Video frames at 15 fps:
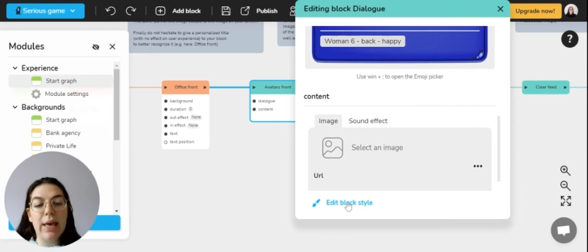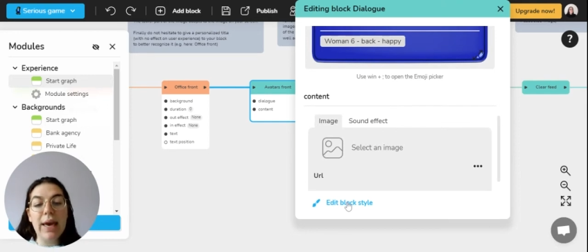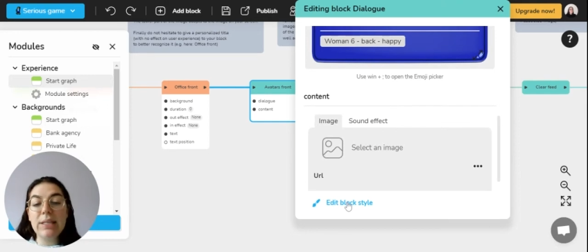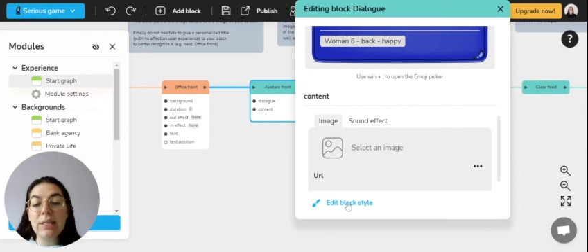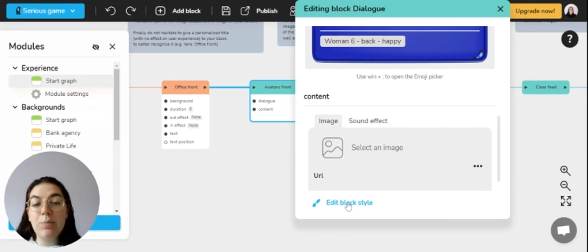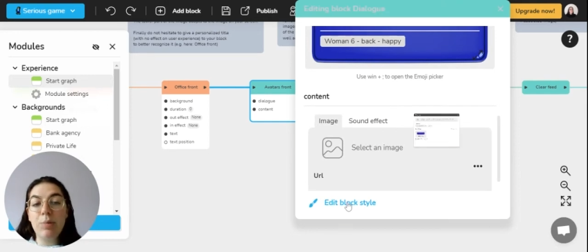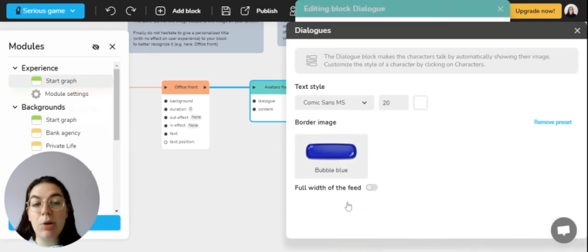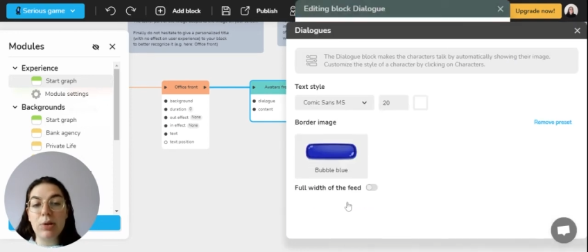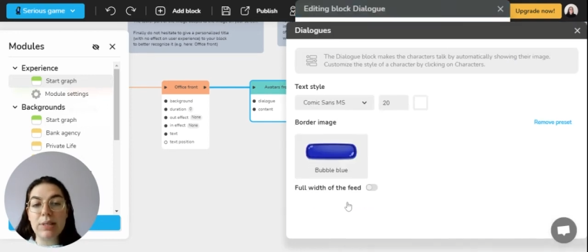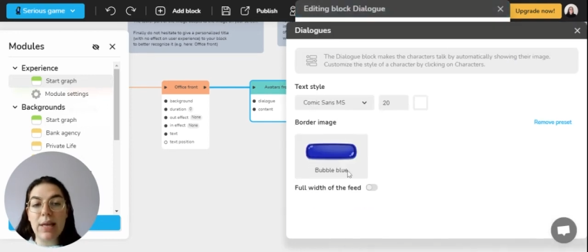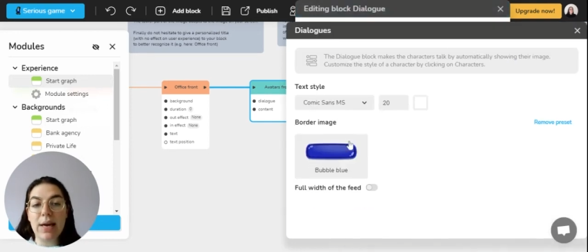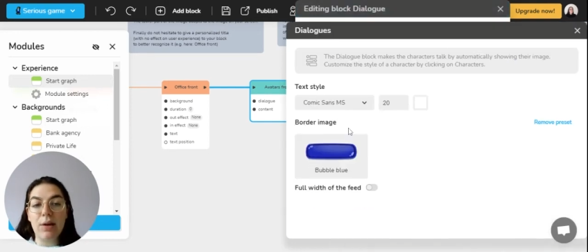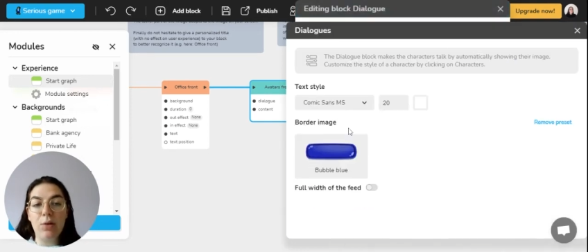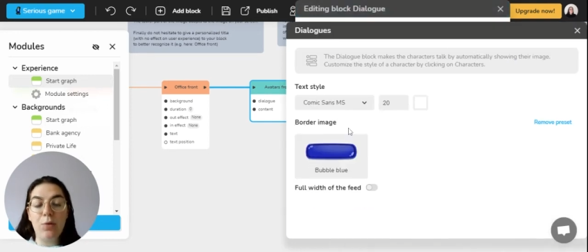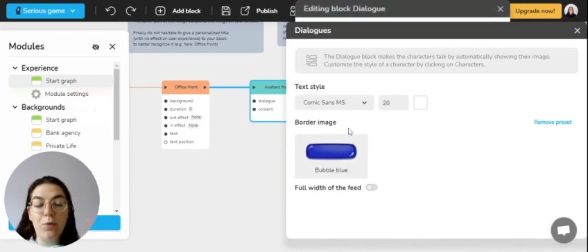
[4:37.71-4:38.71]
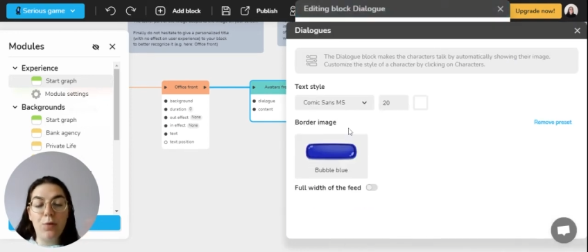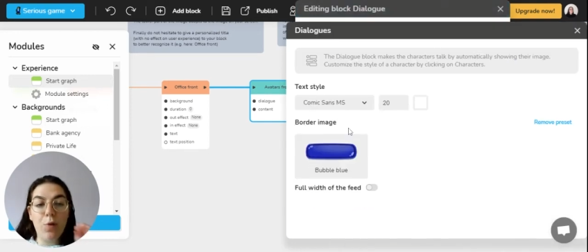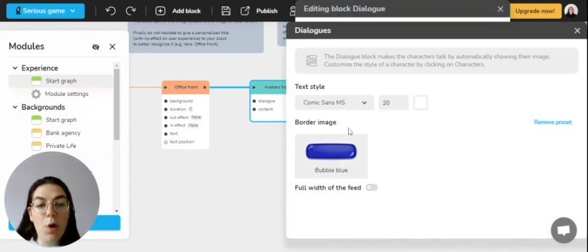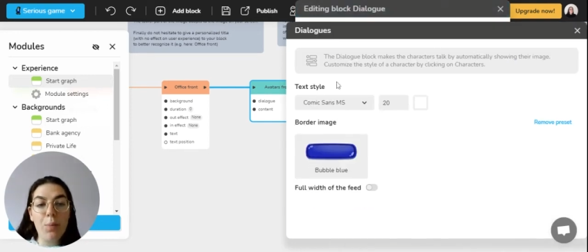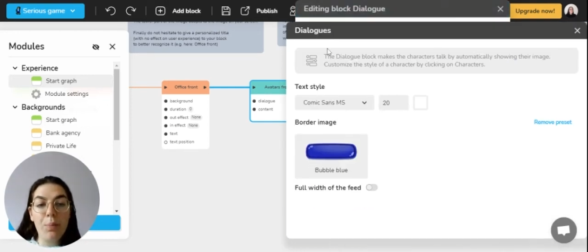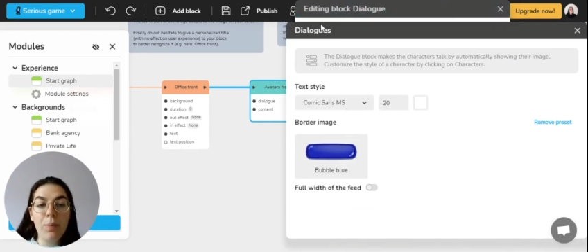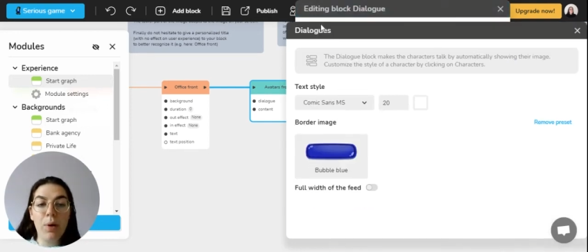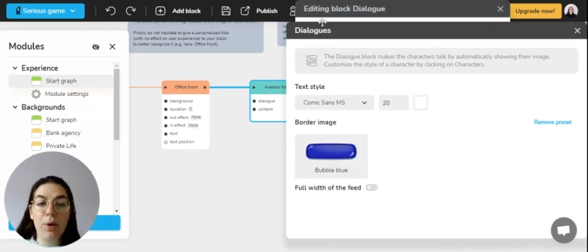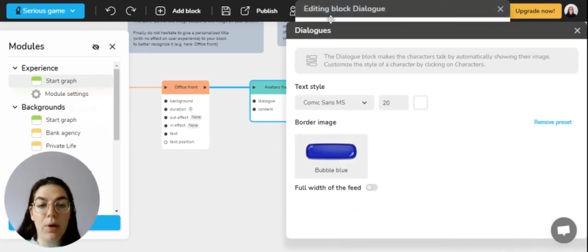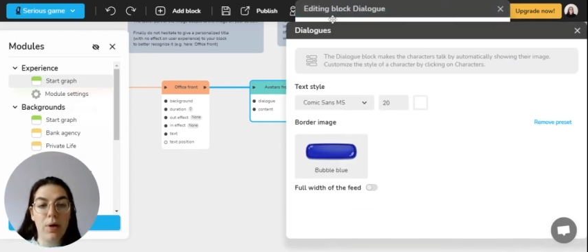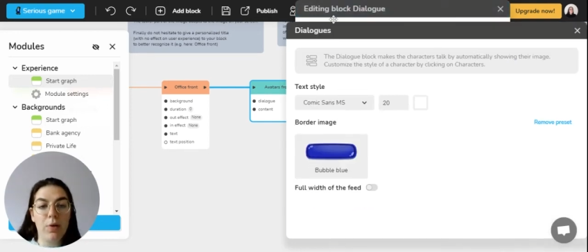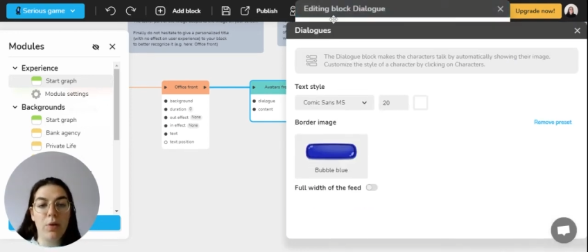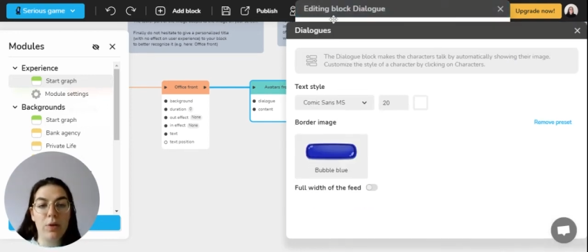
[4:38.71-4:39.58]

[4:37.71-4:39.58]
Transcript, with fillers: edit block style from uh,